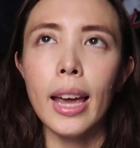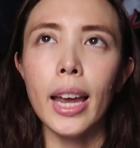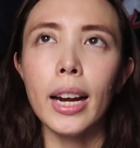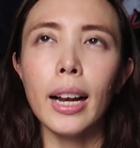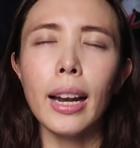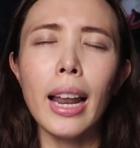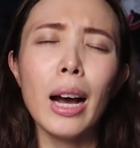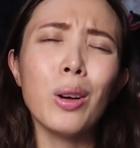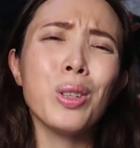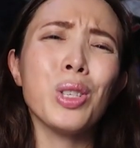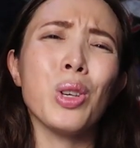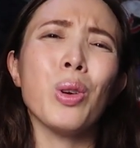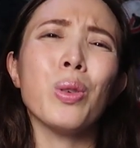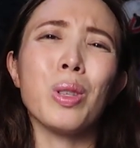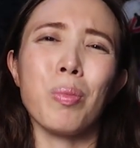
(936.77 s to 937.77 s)
It
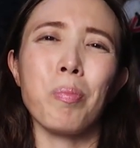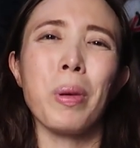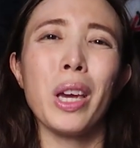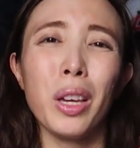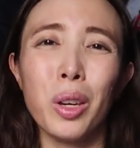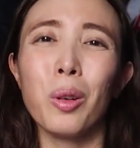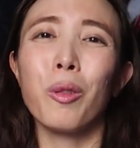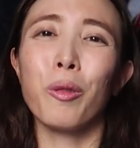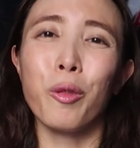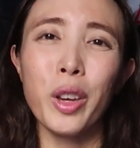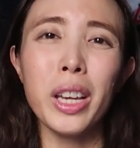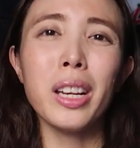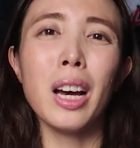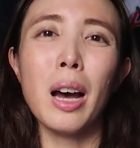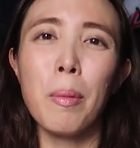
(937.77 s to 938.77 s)
allows you to pick your
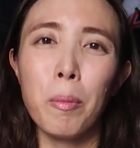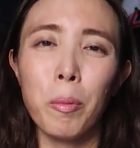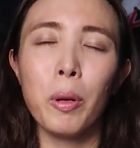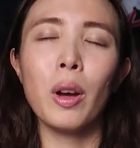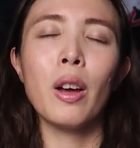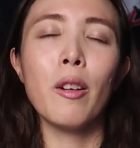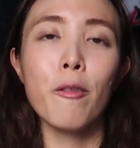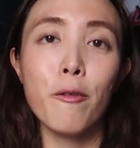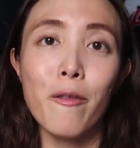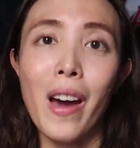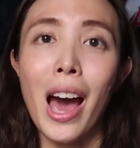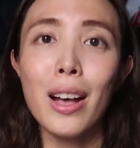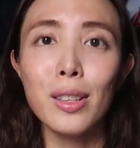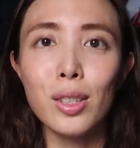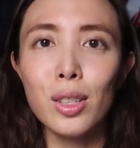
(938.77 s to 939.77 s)
feet up
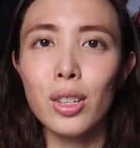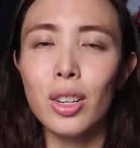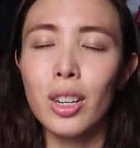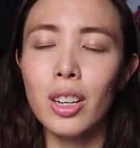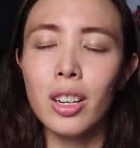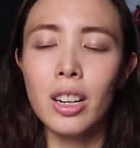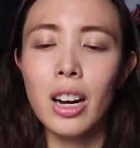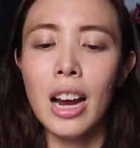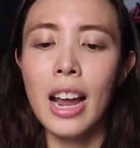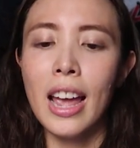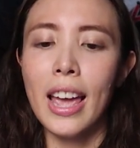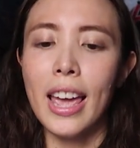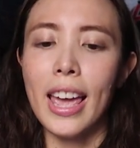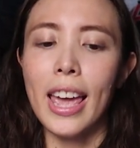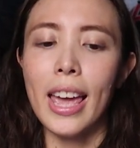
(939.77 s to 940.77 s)
faster,
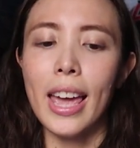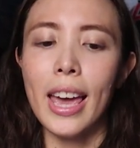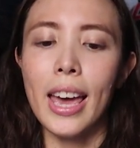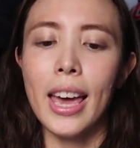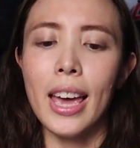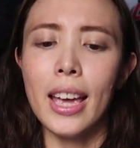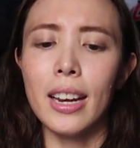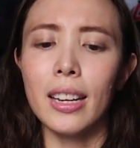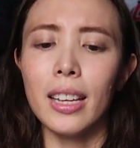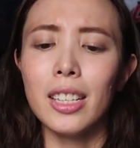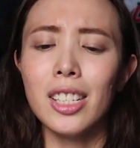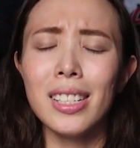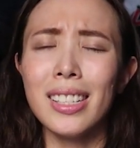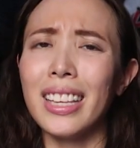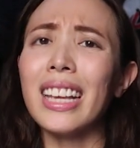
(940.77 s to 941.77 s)
and
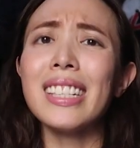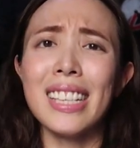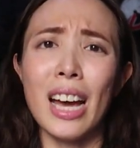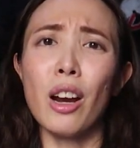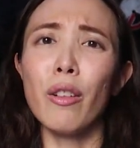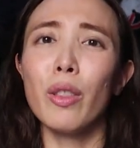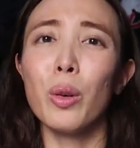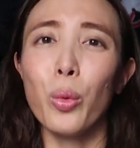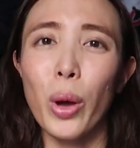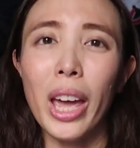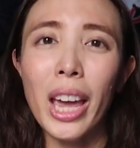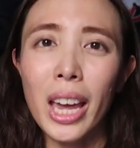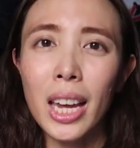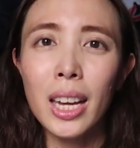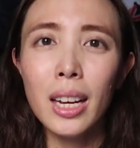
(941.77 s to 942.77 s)
it just gets out of the
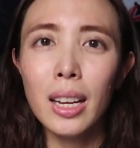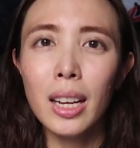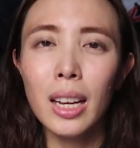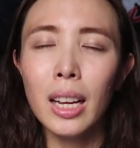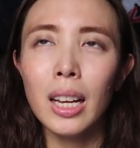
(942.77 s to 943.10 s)
way